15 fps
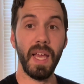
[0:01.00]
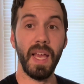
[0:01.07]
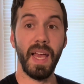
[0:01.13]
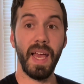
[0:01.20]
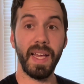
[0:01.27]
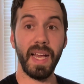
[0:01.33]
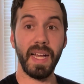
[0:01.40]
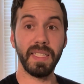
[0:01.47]

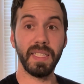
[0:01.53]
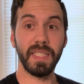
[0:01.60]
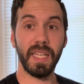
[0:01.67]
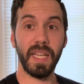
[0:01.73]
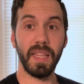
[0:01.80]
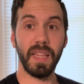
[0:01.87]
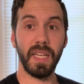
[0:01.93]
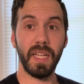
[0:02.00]
Hey guys, it's
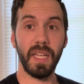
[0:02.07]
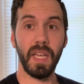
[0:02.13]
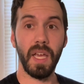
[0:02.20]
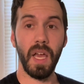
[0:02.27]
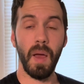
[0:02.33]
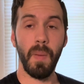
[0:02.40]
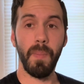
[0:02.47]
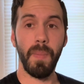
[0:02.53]
Anthony,
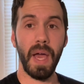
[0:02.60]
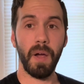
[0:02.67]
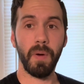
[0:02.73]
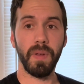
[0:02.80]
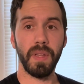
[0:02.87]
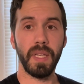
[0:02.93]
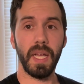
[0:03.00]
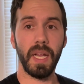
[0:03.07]
back
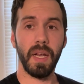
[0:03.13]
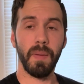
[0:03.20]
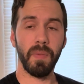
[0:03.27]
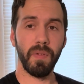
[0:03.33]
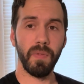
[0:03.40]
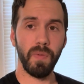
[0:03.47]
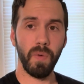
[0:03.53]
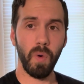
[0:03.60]
with day number
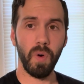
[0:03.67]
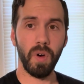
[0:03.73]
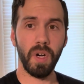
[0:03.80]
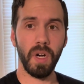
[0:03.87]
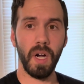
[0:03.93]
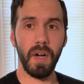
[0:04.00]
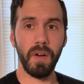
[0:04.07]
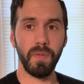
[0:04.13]
4
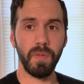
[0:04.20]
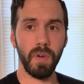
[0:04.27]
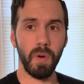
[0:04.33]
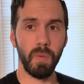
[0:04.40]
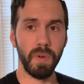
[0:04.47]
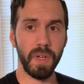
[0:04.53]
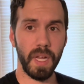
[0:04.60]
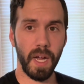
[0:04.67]
of
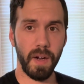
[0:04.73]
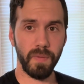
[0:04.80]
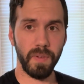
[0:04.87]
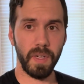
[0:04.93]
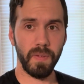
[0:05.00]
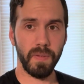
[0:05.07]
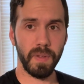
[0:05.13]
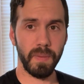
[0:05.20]

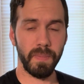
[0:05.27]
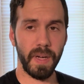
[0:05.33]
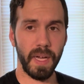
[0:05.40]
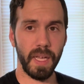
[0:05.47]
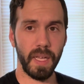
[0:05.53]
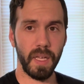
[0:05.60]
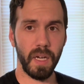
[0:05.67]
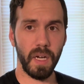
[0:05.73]
recovering from
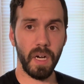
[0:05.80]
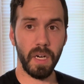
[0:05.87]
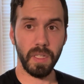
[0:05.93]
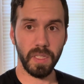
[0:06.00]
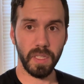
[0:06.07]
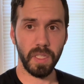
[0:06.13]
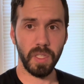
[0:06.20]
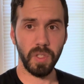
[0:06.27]
my heart
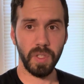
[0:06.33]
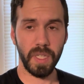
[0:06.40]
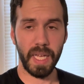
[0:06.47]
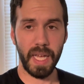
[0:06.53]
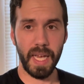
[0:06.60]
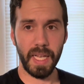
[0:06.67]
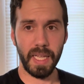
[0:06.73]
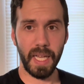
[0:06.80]
surgery
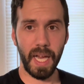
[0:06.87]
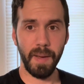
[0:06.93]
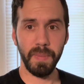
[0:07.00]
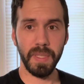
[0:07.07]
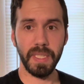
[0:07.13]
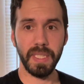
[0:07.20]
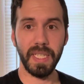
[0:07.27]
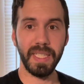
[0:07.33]
and Lyme
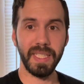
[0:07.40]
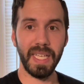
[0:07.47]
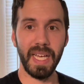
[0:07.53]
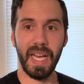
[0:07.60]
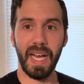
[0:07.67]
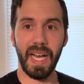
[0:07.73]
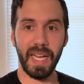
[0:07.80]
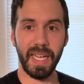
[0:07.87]
disease.
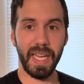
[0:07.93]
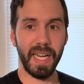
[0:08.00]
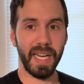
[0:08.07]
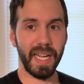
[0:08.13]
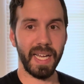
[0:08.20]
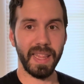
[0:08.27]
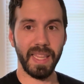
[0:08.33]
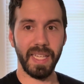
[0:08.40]
Again, I
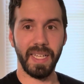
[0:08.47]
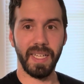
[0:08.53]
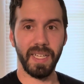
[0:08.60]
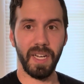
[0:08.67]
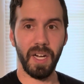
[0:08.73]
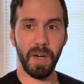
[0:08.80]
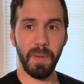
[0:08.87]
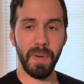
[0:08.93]
got the
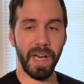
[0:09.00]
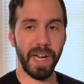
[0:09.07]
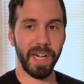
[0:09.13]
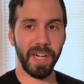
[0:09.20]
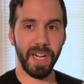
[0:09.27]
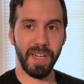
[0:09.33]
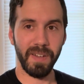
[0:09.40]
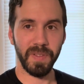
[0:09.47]
heart monitor
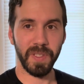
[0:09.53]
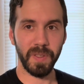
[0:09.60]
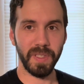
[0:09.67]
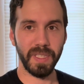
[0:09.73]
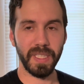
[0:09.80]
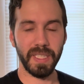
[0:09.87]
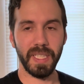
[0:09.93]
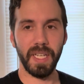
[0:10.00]
off, so I was
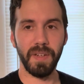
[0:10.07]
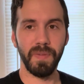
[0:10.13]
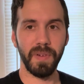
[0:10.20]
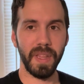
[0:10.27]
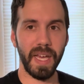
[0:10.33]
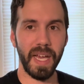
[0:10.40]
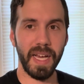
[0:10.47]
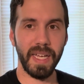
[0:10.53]
excited for
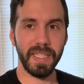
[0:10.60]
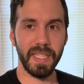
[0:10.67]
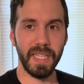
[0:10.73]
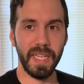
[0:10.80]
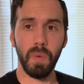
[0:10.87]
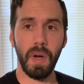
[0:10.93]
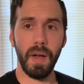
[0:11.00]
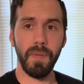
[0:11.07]
that.
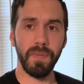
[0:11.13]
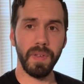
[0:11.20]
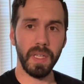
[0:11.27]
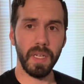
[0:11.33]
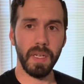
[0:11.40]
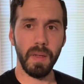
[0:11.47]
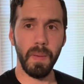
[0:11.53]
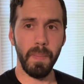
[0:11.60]
I'm
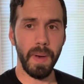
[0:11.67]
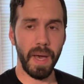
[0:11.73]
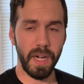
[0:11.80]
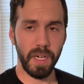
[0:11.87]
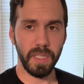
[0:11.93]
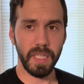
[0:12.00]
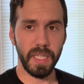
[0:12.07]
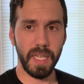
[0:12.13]
feeling
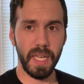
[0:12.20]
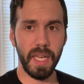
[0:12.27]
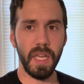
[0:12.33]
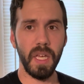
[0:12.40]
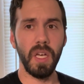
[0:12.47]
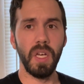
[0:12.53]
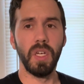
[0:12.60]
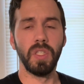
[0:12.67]
better today,
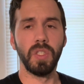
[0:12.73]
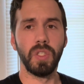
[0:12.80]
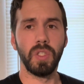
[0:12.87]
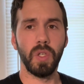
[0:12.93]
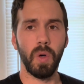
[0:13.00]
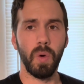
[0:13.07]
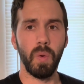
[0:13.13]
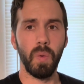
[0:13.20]

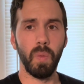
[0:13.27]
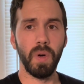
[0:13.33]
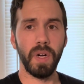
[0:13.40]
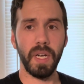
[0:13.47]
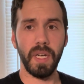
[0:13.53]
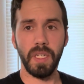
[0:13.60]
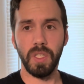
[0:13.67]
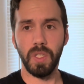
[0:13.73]
so we're
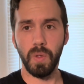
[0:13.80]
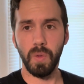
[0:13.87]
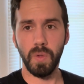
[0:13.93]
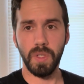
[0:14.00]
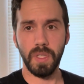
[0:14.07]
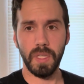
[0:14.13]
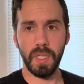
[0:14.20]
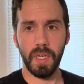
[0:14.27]
gonna do
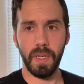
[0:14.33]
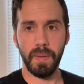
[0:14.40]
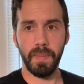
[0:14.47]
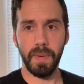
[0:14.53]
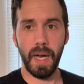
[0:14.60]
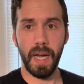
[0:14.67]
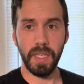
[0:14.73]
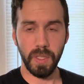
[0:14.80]
some
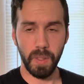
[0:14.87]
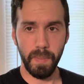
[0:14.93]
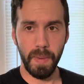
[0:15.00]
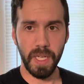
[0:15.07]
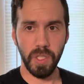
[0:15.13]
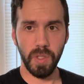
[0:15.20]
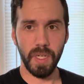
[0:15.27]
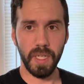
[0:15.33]

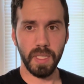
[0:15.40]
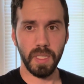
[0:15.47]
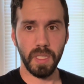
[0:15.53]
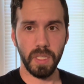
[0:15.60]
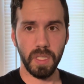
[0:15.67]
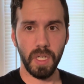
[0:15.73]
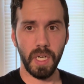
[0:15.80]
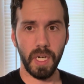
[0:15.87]
isometrics to
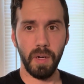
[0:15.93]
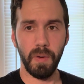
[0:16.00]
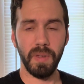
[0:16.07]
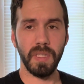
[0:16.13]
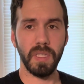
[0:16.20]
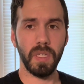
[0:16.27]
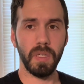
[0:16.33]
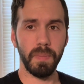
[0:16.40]
start out with,
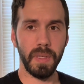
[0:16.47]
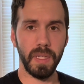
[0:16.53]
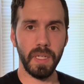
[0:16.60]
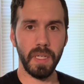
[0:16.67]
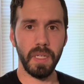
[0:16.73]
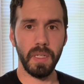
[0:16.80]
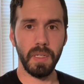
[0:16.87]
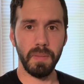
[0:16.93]
start
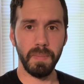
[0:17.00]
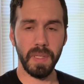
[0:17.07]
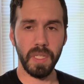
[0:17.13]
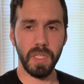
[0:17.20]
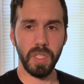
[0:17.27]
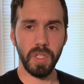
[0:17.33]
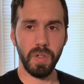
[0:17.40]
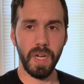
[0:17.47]
building
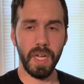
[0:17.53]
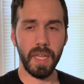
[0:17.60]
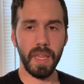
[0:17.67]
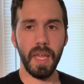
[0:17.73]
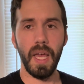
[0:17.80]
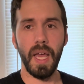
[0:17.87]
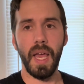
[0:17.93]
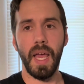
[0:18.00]
strength,
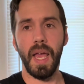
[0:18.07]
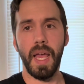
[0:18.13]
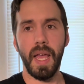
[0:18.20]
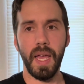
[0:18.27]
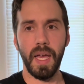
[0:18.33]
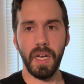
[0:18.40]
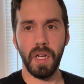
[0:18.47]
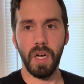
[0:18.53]

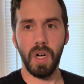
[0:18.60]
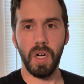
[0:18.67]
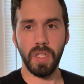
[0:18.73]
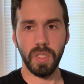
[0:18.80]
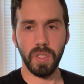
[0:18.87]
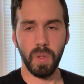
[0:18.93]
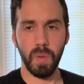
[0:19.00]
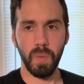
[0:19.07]
and
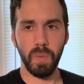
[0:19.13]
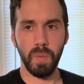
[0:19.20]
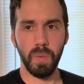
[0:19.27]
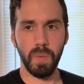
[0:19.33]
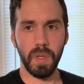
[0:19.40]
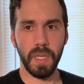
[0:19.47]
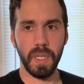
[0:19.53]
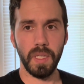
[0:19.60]
also
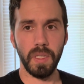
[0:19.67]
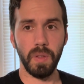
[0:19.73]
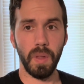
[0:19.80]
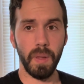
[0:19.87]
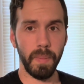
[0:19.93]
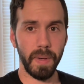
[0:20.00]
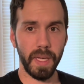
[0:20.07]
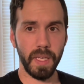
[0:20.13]
we're gonna do the
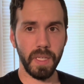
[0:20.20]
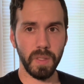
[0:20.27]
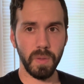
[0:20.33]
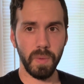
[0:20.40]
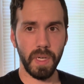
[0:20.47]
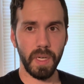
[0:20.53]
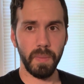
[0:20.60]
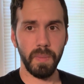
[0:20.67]
bike as
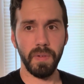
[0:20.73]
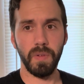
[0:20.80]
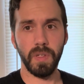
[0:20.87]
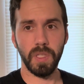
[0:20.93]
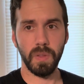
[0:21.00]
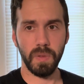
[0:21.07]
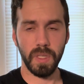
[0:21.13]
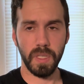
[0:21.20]
well. But
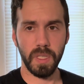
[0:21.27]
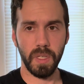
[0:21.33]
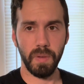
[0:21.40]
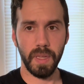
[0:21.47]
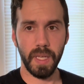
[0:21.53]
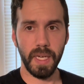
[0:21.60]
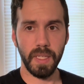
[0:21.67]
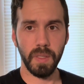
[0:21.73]
first, we're gonna start with
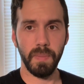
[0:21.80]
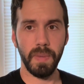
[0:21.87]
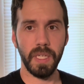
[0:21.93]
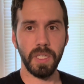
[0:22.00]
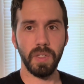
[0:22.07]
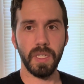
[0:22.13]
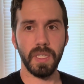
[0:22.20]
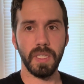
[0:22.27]
the
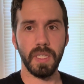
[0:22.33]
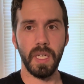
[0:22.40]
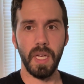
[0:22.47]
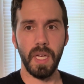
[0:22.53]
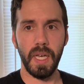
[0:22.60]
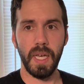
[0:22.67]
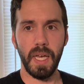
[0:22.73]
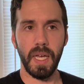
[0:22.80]
isometrics
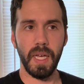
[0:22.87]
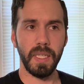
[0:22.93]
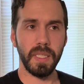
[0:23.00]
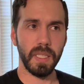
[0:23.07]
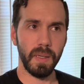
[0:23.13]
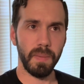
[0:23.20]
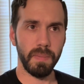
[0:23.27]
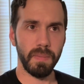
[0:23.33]
and
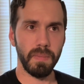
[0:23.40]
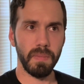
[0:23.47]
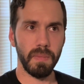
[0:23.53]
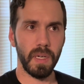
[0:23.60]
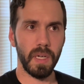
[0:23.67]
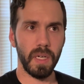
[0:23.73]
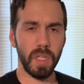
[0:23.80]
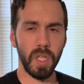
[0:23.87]
some
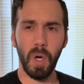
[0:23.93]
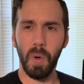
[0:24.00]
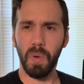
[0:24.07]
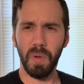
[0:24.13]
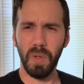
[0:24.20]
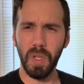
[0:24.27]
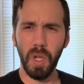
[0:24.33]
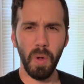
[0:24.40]

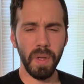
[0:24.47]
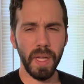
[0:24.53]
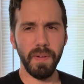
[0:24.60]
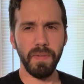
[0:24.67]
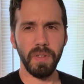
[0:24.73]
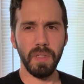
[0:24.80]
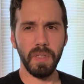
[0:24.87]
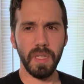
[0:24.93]
low
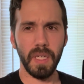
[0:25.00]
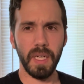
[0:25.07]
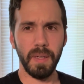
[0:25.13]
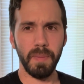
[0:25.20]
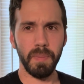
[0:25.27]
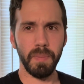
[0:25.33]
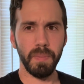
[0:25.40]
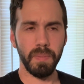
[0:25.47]
level
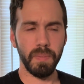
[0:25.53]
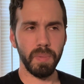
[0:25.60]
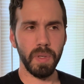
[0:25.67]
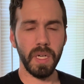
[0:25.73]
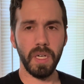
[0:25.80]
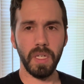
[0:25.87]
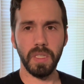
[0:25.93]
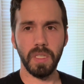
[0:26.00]

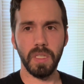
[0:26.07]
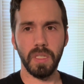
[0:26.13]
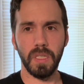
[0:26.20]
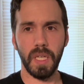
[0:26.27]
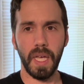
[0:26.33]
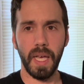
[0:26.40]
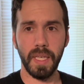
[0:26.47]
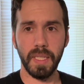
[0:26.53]
precursors to
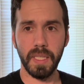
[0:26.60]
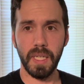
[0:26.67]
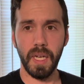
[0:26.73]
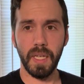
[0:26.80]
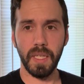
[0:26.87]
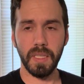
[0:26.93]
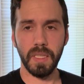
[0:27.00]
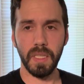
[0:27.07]

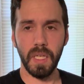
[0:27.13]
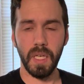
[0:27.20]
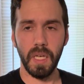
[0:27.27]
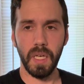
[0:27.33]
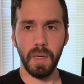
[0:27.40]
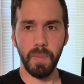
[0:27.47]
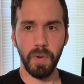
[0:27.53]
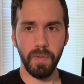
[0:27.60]
calisthenics
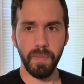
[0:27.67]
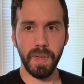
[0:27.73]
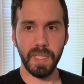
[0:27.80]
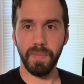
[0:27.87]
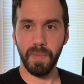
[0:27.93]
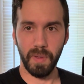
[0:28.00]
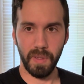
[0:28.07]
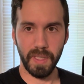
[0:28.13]
movements.
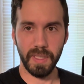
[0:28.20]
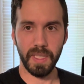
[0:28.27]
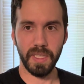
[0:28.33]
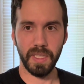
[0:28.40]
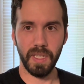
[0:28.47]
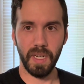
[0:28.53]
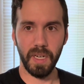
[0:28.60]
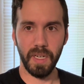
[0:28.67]
Let's get
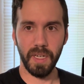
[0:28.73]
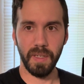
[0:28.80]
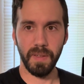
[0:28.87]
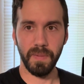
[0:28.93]
started.